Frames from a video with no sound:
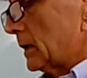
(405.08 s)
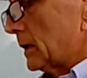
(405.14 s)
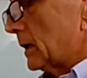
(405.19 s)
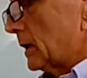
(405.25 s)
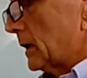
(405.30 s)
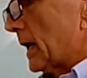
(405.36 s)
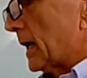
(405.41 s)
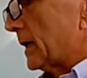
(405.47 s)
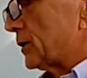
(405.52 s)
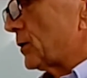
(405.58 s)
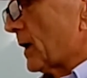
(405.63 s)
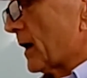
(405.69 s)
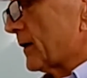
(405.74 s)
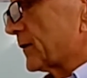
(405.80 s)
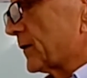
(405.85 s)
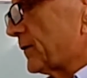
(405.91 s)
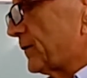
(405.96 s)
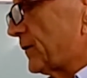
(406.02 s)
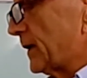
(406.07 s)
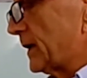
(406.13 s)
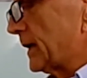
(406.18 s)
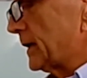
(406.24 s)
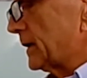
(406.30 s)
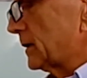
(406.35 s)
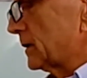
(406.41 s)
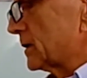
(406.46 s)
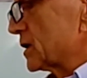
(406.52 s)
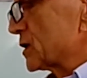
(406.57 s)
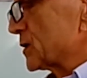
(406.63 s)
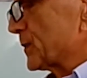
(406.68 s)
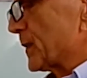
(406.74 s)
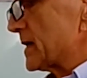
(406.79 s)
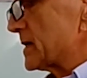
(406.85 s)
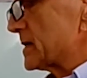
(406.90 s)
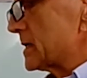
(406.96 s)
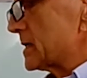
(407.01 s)
and you have to fill in the
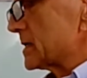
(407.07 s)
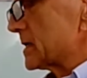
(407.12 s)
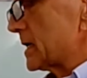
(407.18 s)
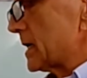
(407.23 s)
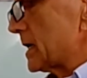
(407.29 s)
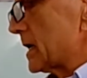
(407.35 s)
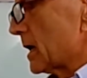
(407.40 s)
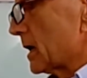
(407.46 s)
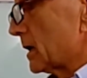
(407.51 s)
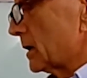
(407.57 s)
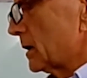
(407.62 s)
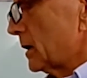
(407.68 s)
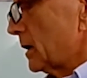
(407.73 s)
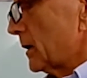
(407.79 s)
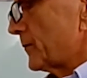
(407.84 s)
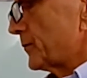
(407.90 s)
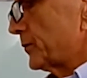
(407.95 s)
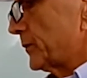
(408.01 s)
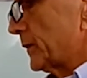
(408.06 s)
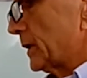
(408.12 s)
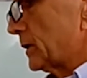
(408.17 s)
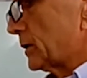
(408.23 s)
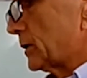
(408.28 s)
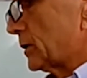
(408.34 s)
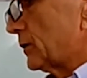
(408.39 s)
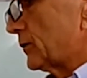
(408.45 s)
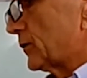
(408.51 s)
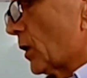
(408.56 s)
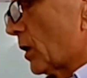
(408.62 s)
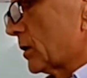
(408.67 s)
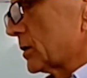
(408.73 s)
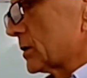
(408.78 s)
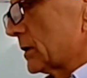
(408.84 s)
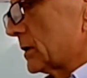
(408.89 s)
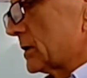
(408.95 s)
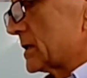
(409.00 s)
spaces here. You've
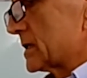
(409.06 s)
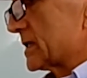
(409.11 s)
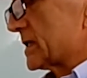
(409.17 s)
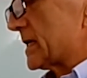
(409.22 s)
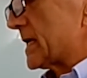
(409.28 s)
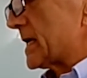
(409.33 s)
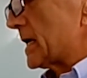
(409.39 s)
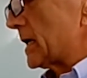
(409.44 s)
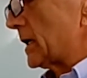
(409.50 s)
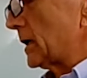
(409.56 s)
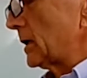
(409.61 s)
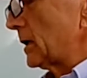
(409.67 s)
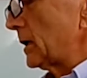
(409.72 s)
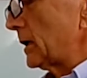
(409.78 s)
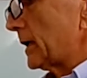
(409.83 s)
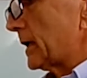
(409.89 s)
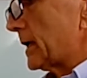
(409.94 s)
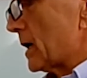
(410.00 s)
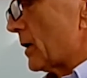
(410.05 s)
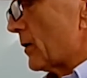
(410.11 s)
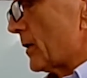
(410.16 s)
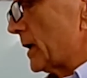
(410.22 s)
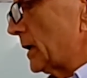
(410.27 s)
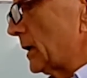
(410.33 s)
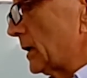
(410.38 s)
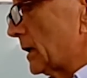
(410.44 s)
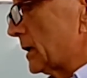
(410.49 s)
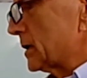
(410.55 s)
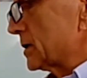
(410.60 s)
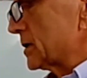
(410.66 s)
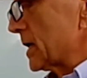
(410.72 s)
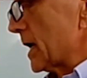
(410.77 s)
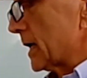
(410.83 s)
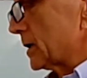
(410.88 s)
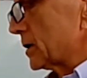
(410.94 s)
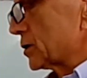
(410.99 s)
got seeing, hearing, and
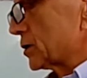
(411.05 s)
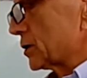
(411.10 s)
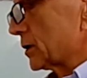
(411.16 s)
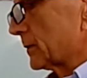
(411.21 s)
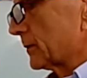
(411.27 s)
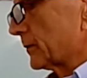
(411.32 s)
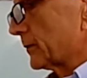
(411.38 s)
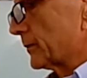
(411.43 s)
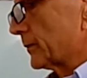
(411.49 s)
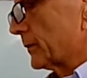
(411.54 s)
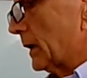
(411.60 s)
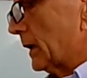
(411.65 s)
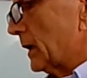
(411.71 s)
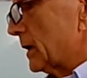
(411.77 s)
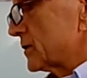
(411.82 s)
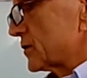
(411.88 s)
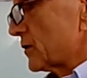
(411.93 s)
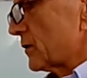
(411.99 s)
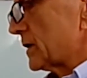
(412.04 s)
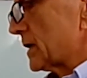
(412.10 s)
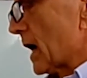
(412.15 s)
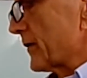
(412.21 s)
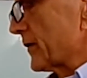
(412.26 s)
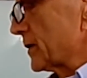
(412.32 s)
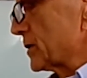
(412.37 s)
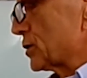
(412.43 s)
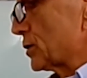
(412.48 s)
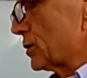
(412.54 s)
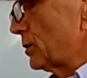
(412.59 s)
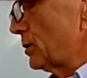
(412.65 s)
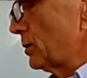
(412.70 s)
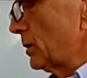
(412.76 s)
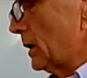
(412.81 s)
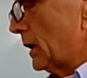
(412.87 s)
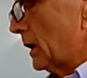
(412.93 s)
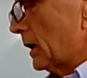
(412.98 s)
touch. So the other
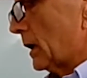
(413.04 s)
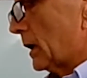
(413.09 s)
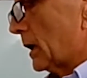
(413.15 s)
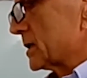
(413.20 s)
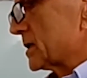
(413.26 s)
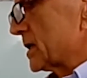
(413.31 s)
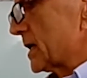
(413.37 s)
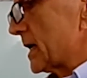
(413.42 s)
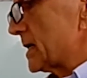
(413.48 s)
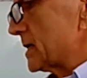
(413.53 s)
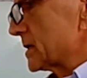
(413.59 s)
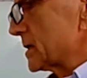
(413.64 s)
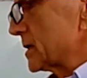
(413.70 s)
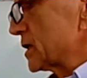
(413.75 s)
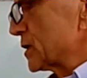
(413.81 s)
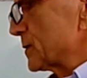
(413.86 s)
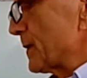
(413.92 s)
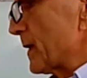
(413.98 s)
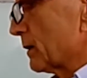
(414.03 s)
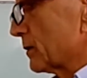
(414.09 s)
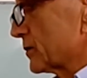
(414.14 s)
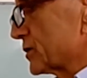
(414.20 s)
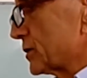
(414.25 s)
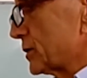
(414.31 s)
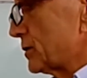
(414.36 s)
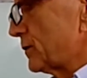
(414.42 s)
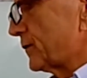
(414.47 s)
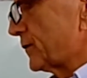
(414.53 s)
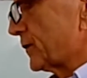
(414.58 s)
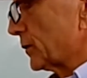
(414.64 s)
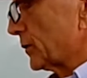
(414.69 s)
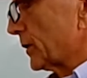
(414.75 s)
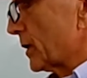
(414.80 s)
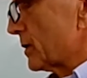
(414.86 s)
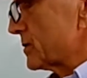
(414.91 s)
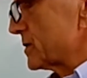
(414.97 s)
2 are taste and smell, so you fill
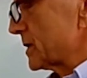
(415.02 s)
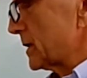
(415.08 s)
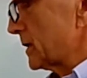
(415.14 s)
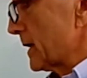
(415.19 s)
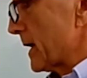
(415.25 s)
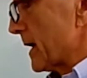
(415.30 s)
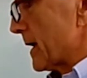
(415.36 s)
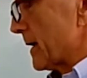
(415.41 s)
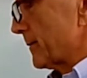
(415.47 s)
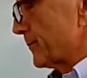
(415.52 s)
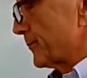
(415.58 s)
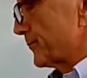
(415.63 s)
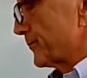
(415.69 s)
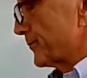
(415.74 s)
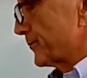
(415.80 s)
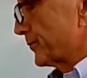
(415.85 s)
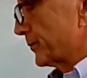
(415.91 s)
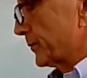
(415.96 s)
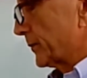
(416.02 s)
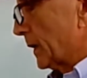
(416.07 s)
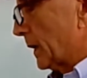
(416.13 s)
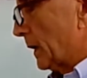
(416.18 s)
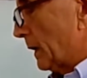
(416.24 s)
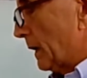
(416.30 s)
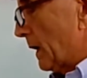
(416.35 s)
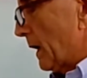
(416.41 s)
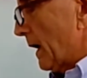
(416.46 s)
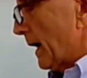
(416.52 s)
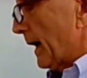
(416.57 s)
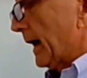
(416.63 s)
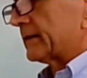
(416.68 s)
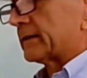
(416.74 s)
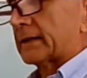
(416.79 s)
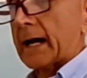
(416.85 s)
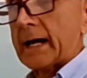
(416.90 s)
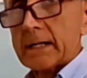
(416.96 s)
those in there. And
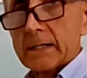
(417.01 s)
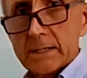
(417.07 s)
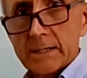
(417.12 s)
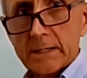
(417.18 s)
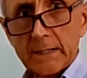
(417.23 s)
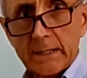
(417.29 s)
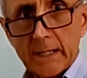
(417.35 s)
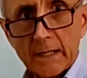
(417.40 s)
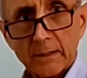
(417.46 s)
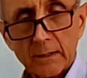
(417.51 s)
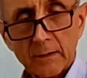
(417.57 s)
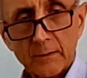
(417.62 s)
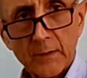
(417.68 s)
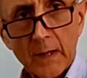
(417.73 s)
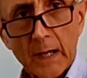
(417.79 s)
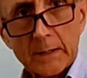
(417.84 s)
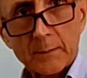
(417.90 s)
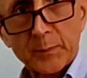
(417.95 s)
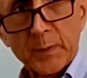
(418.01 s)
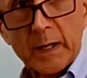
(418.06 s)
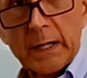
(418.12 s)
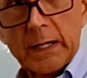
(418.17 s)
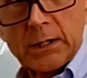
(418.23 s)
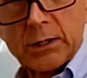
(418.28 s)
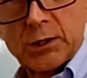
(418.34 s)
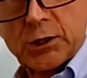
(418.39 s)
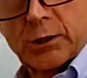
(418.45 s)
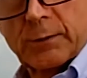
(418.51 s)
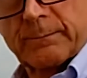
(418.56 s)
that's the end of that page.